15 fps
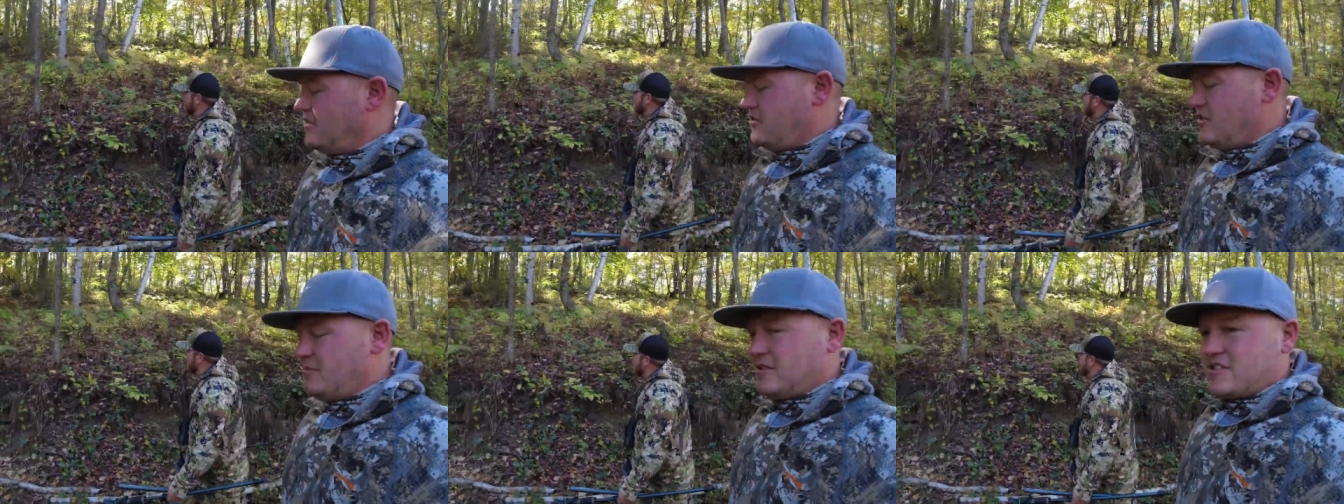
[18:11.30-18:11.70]

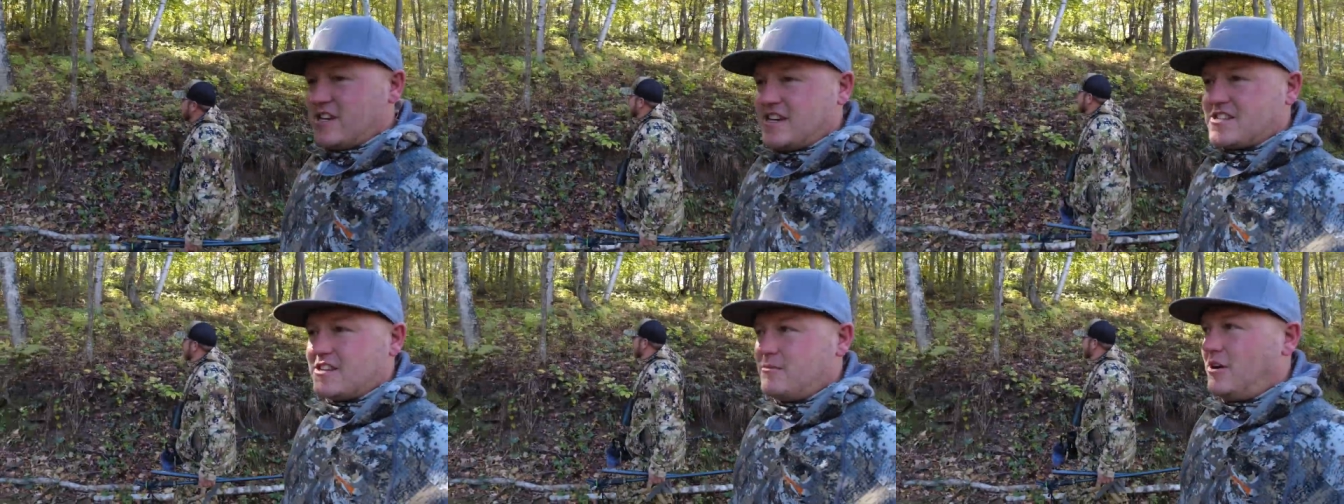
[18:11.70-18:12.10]
We've been
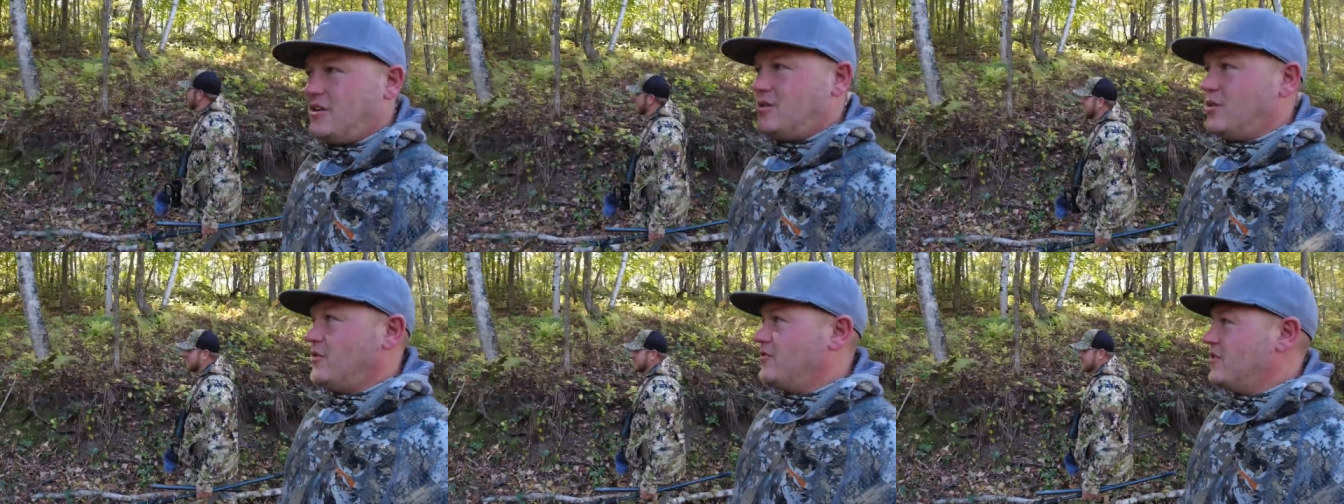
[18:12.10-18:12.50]
chasing them
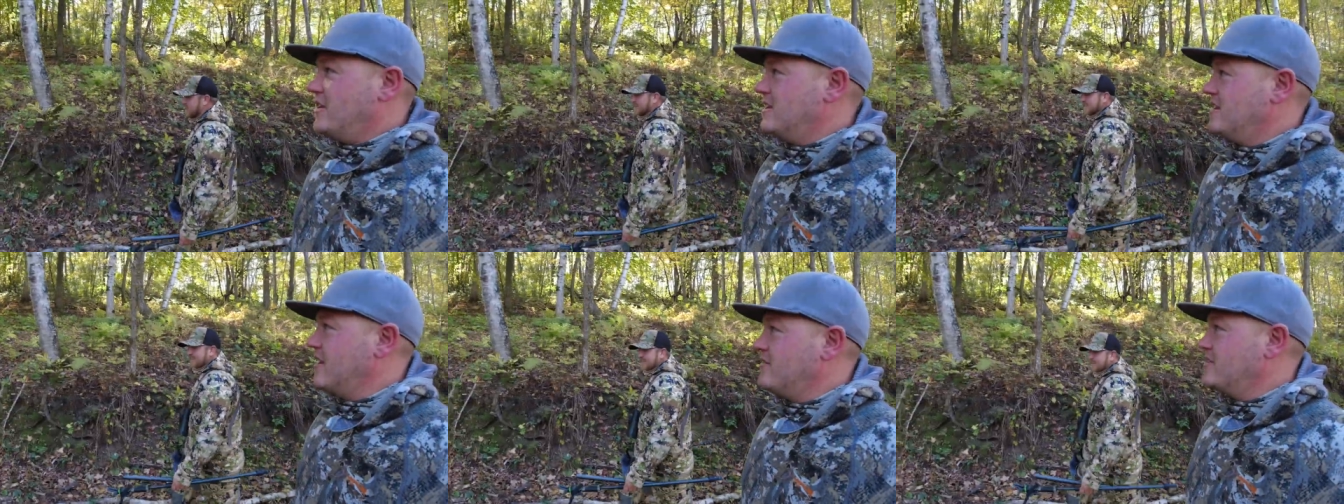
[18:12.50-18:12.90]
all over,
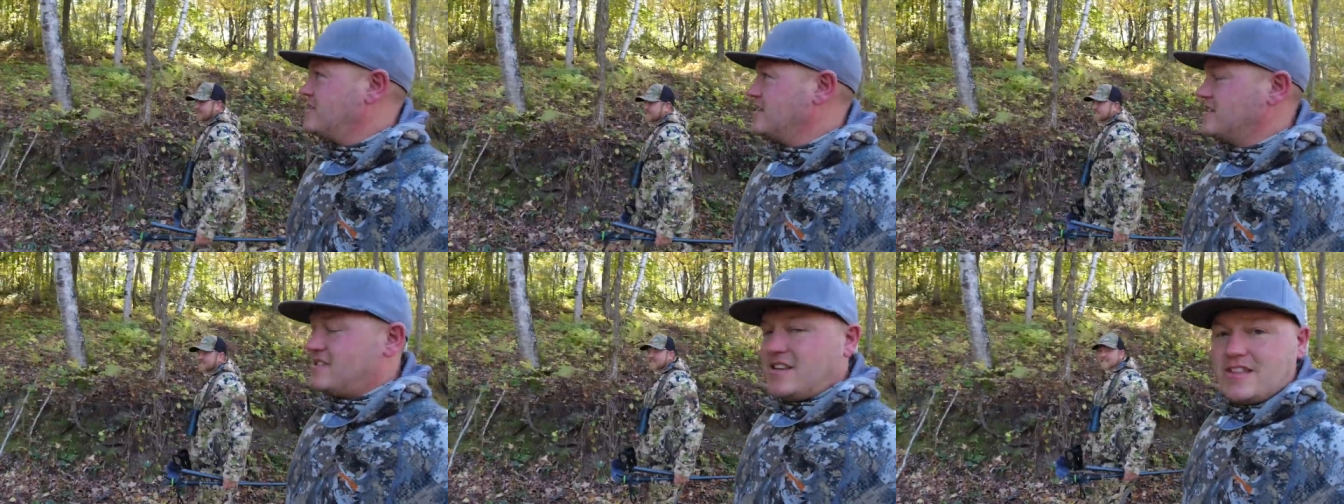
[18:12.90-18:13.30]
and ever
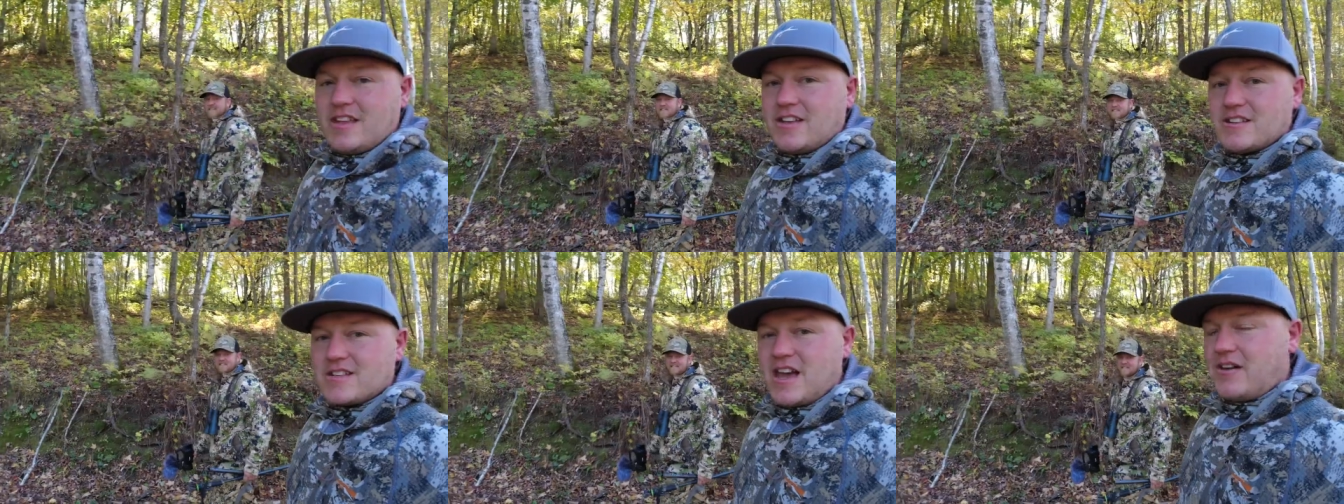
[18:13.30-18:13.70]
since then,
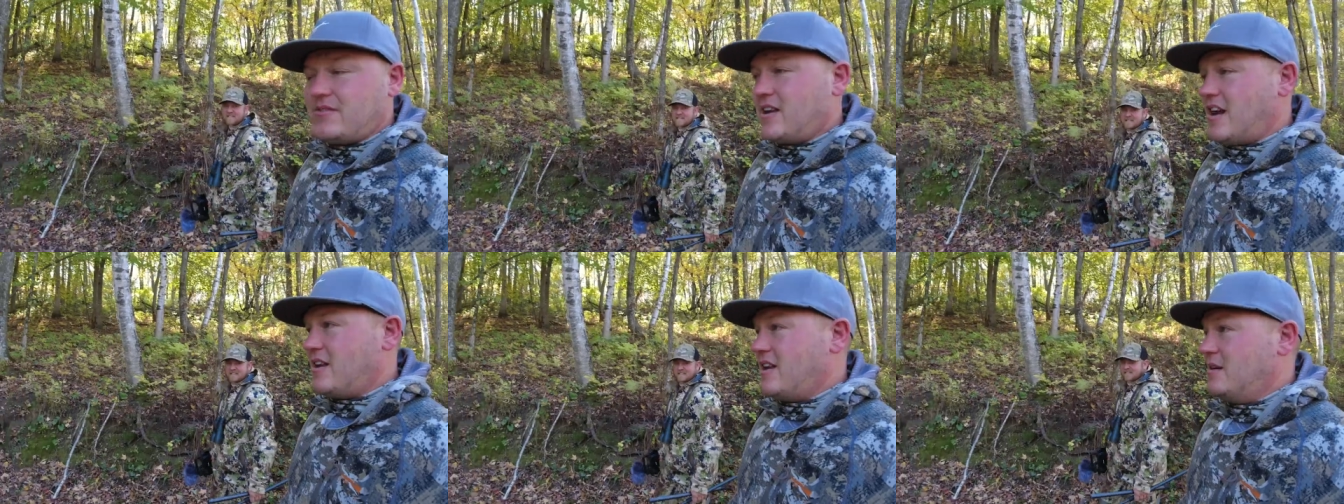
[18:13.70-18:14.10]
they just have
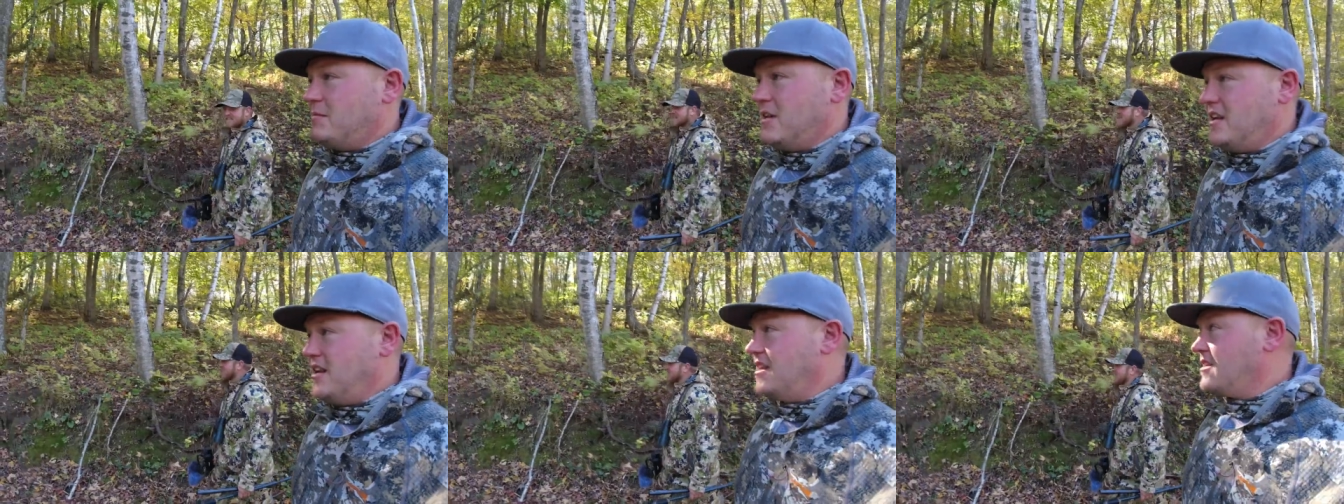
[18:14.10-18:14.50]
not hit,
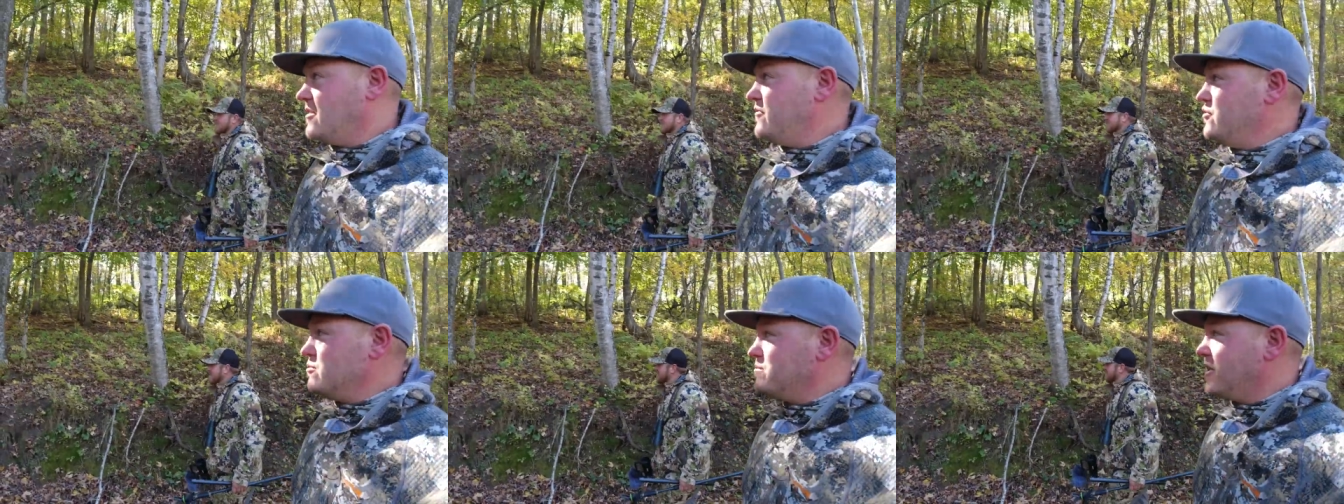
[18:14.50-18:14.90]
been hitting the
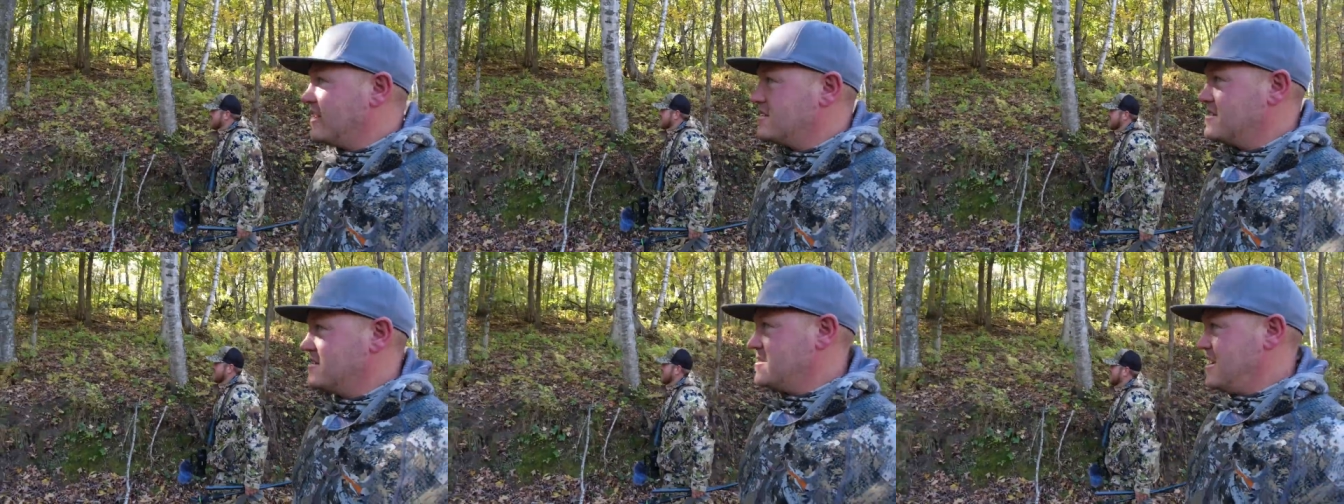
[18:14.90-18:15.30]
food
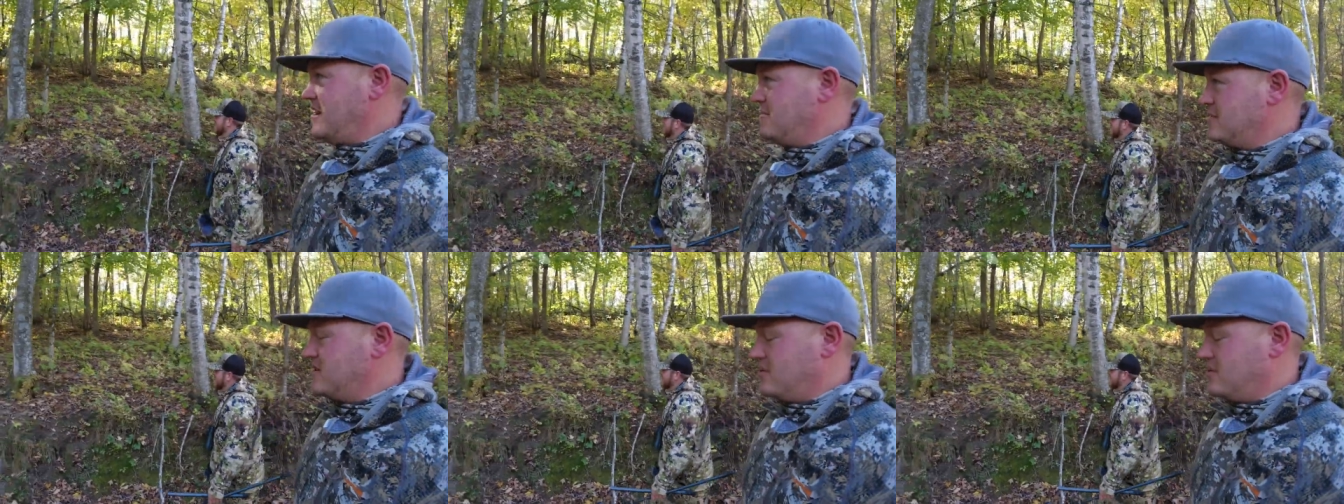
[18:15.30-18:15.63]
plots the same.